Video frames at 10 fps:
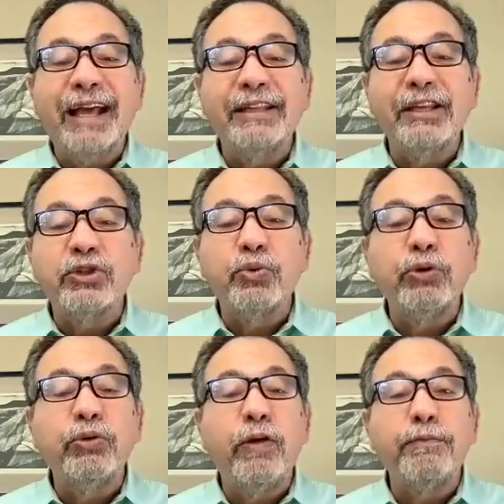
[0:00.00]
at the
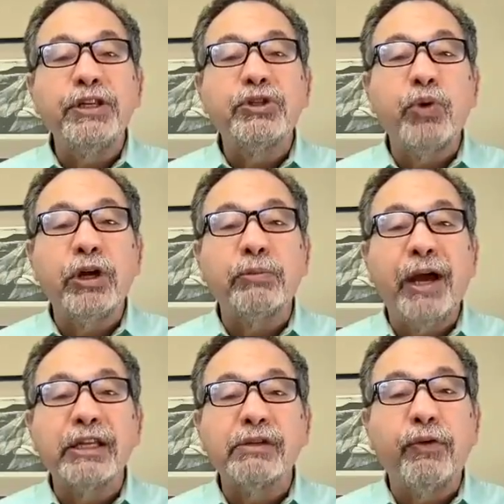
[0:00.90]
square root of b squared
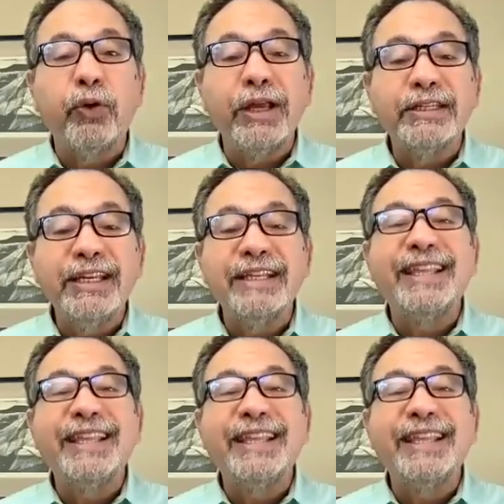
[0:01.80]
minus 4ac,